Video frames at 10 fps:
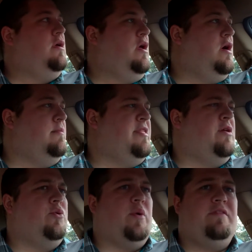and they
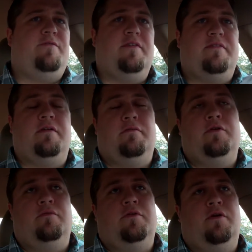were doing
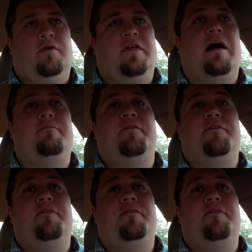their top